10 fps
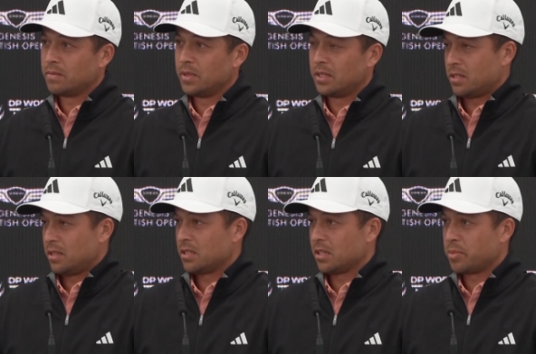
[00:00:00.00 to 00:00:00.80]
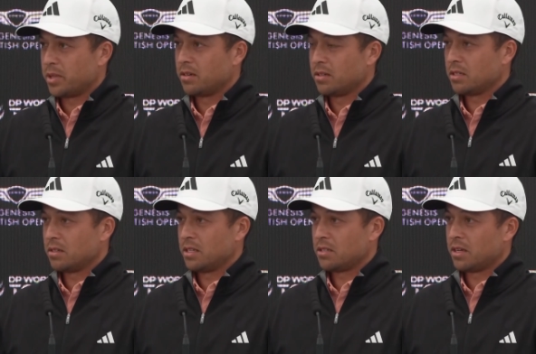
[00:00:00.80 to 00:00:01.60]
it's it's us players
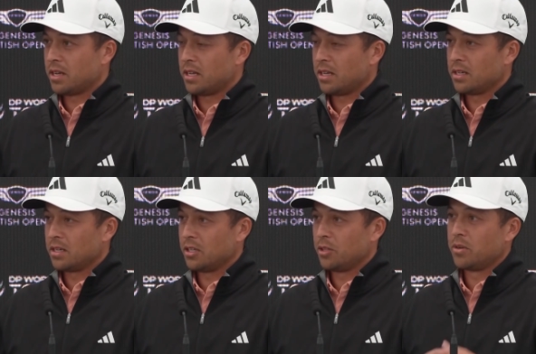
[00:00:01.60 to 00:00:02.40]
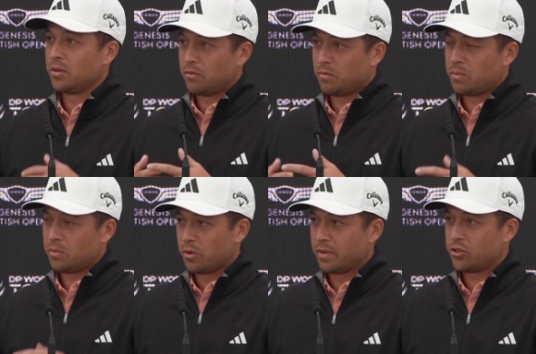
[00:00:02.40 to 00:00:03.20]
sort of getting a little bit of
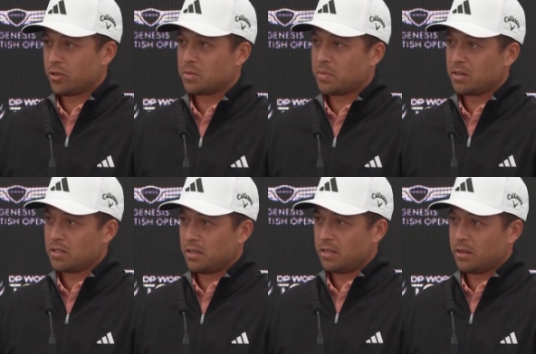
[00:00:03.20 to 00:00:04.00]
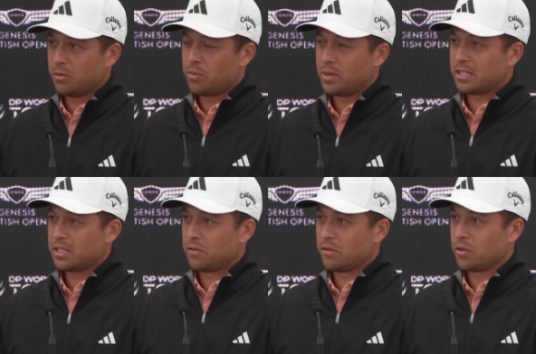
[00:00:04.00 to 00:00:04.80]
more of that transparency that we've been
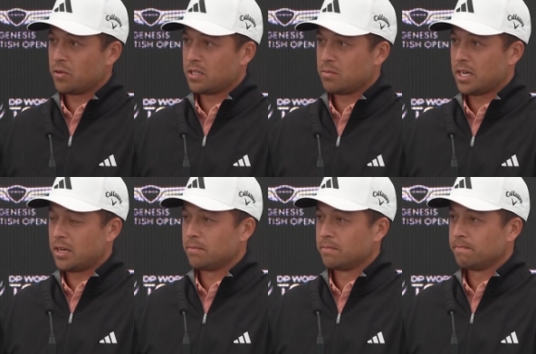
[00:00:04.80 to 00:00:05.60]
asking for for quite some time.